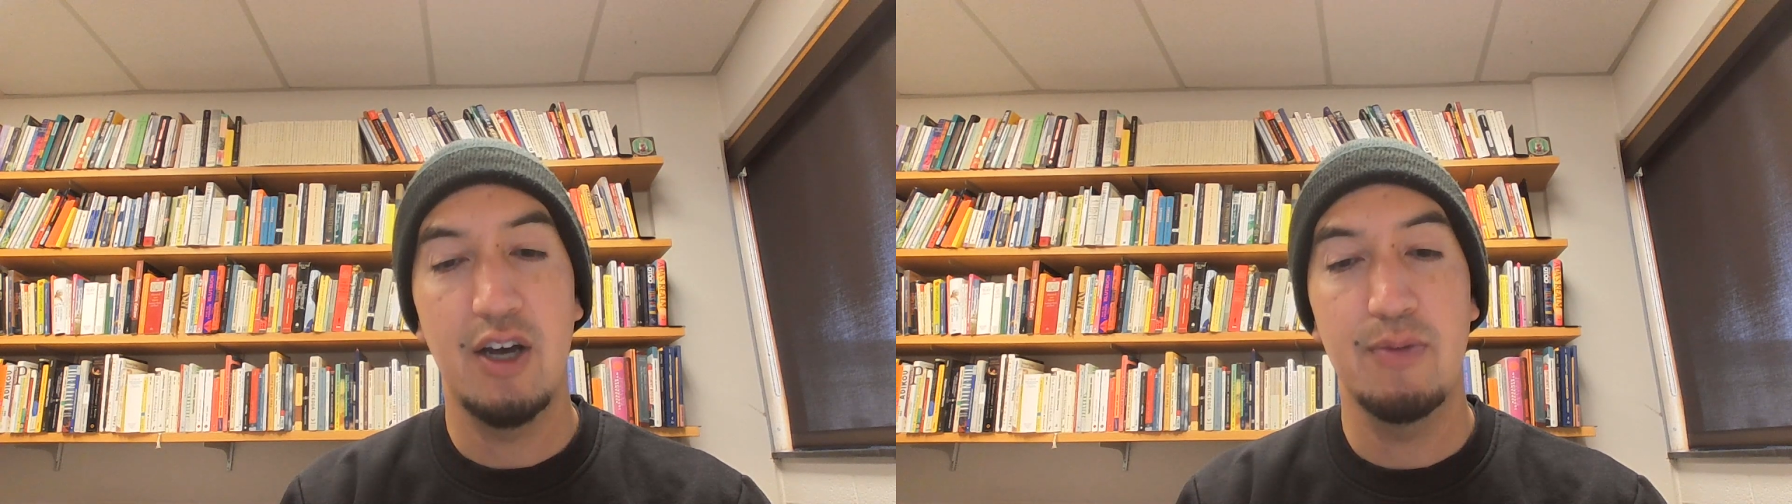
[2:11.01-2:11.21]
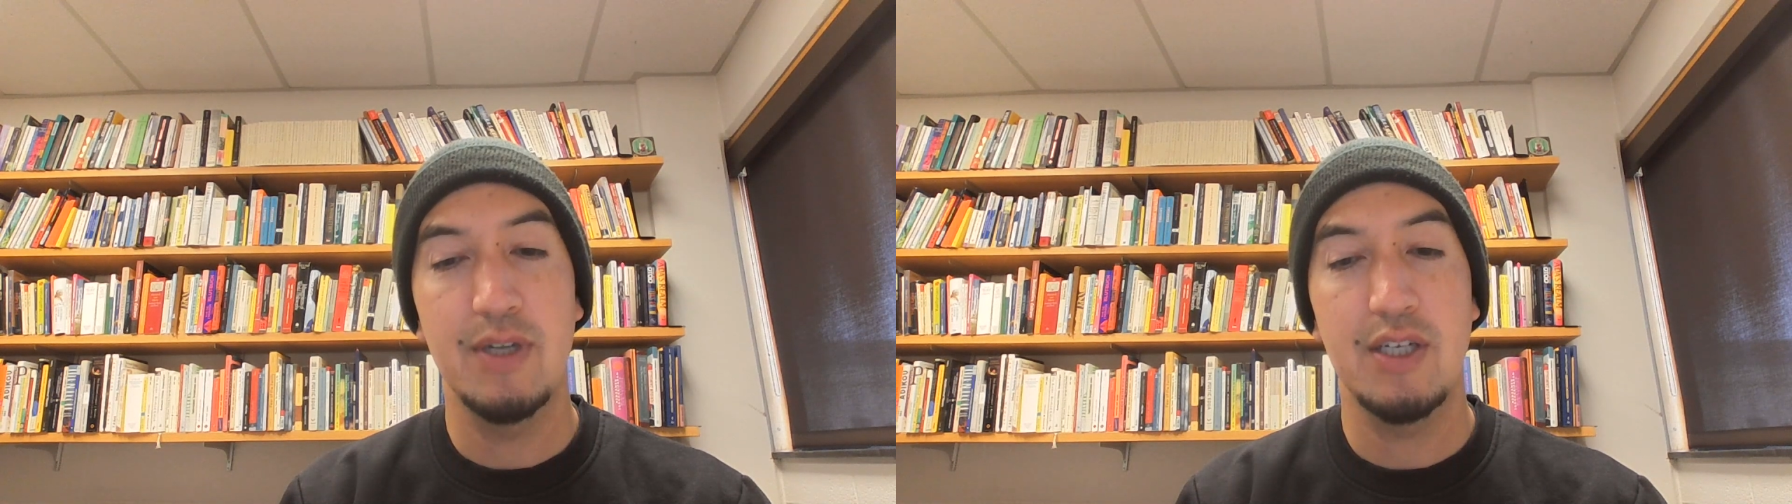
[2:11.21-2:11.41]

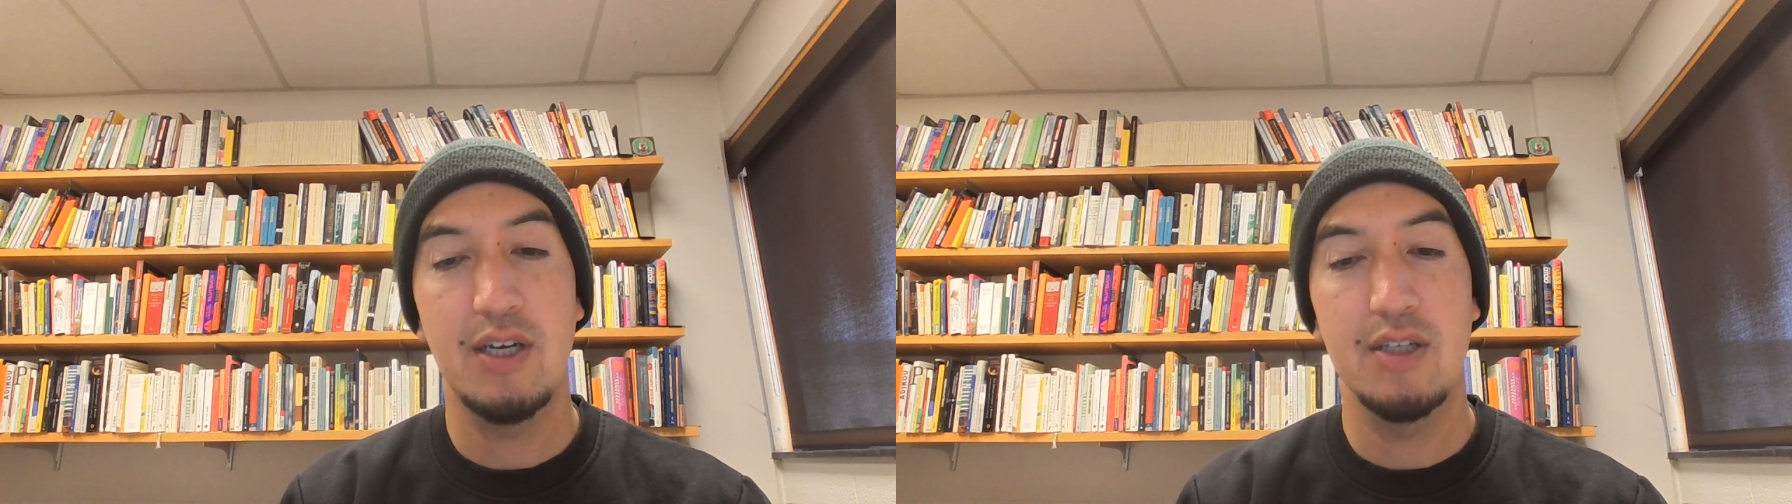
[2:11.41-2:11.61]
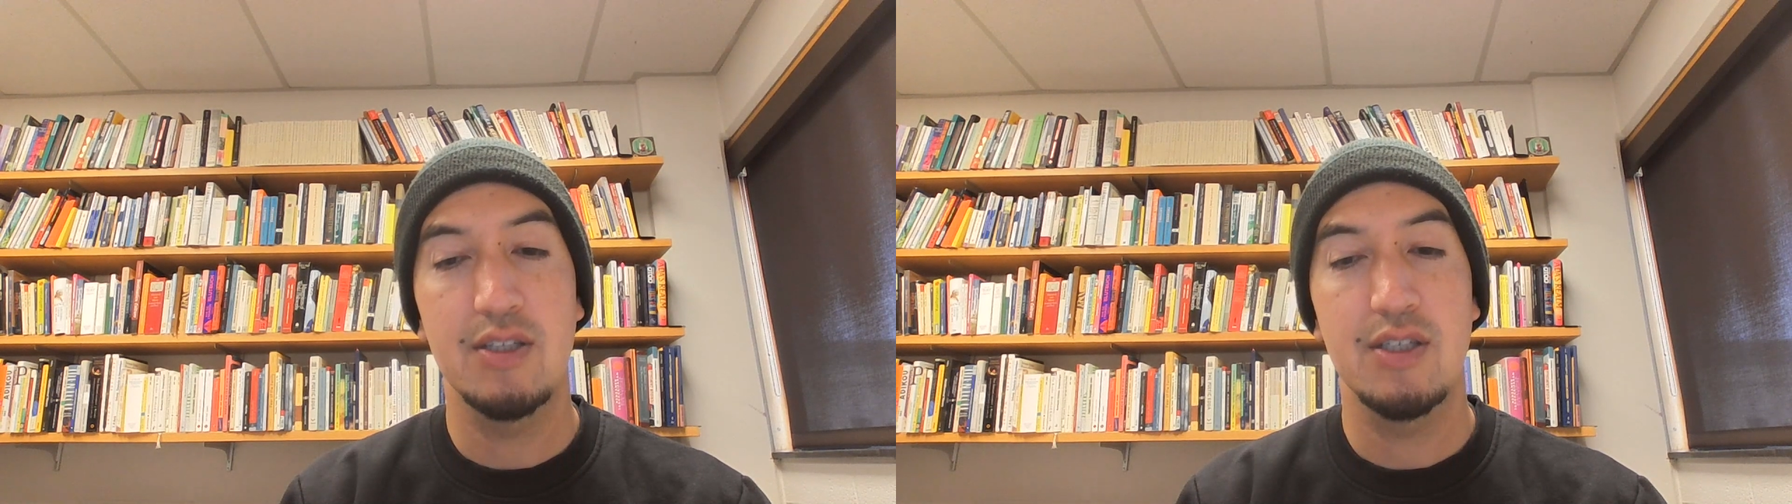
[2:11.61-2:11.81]

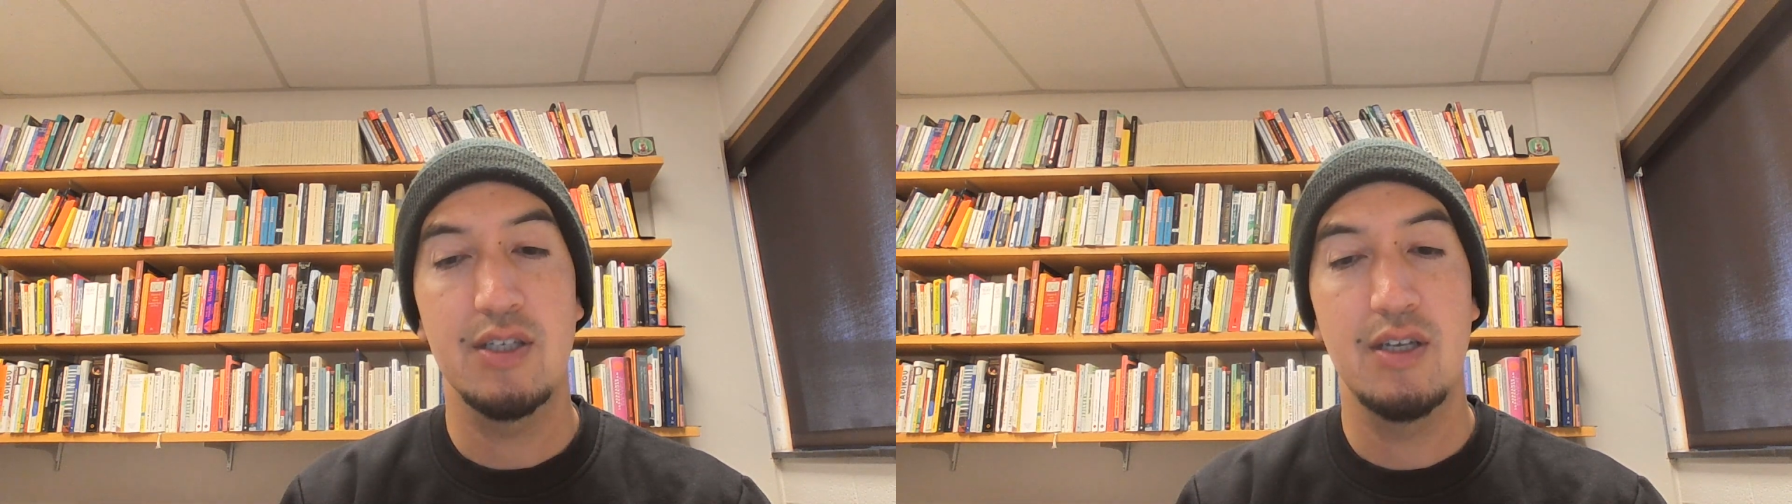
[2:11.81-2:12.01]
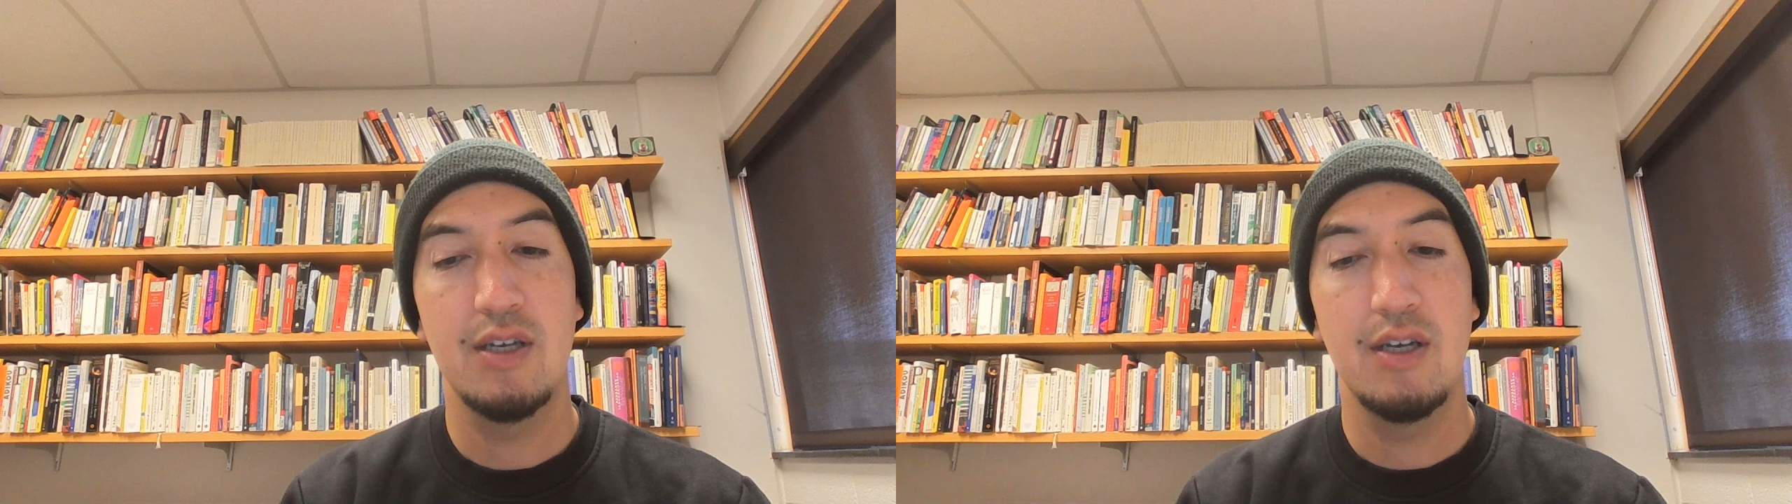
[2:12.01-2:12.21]
automatons.